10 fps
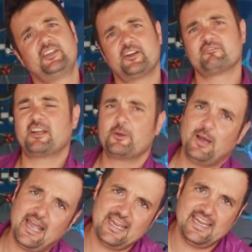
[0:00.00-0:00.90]
you go to run
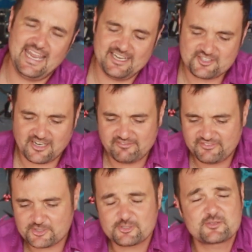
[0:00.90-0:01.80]
away and try and
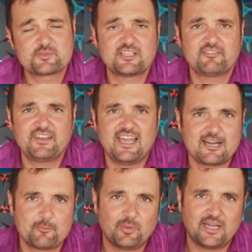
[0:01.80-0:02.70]
sort some stuff
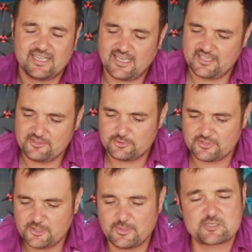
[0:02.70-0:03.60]
out, but uh, your
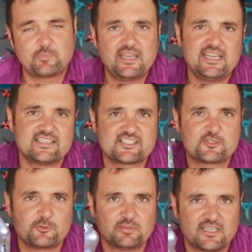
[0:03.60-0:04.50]
USB is
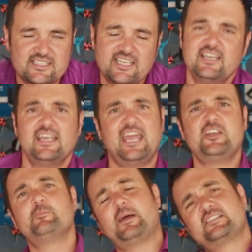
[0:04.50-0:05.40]
still plugged in,
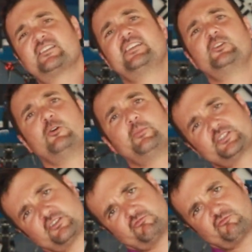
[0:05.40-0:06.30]
and you basically
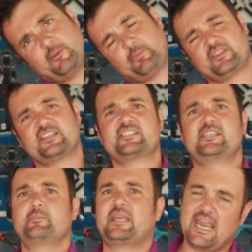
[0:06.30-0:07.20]
almost rip the
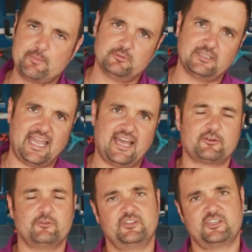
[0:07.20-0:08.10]
SIM cable
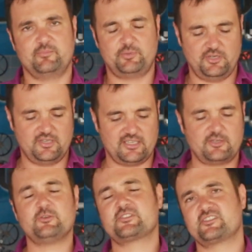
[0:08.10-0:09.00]
out of the computer,
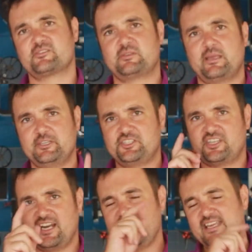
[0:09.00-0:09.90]
causing some damage
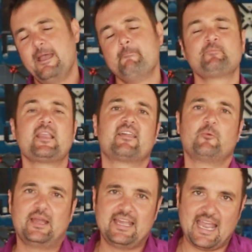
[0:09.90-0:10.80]
today.
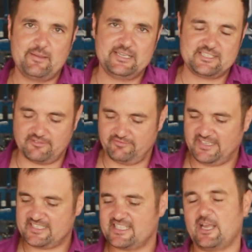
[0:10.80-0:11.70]
We're aiming to
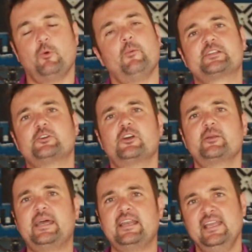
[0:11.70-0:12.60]
fix that. What we're talking
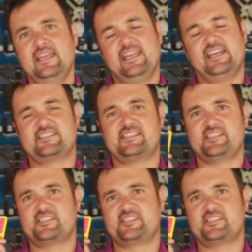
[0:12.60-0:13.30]
about it is the